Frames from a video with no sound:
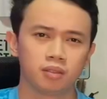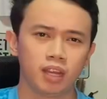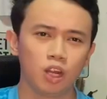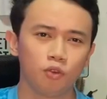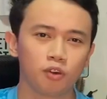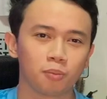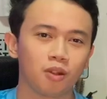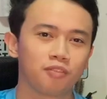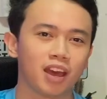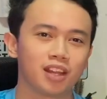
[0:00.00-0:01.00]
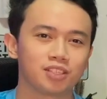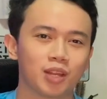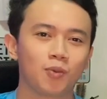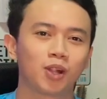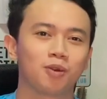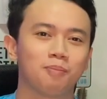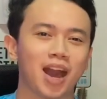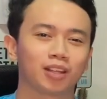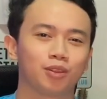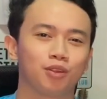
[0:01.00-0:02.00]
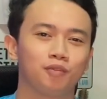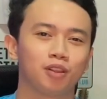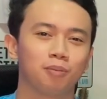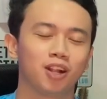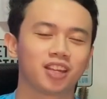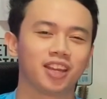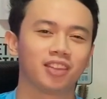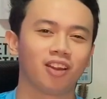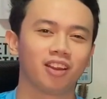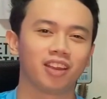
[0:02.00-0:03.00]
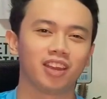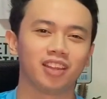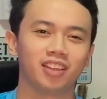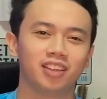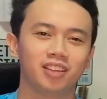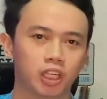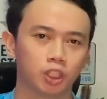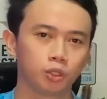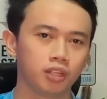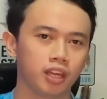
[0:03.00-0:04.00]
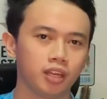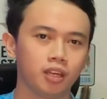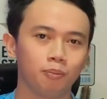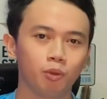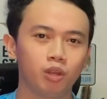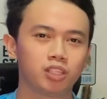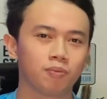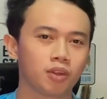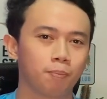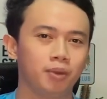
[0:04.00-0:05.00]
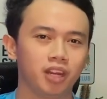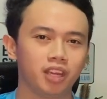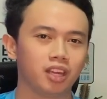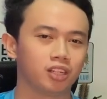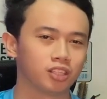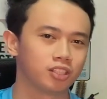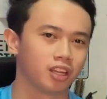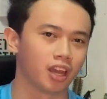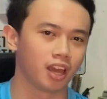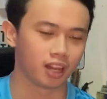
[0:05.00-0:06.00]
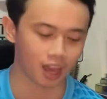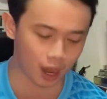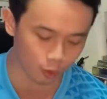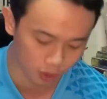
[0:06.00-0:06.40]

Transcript: Hello football fans and welcome back to the Football Kit Arcade. So today, I'm doing something pretty interesting and I will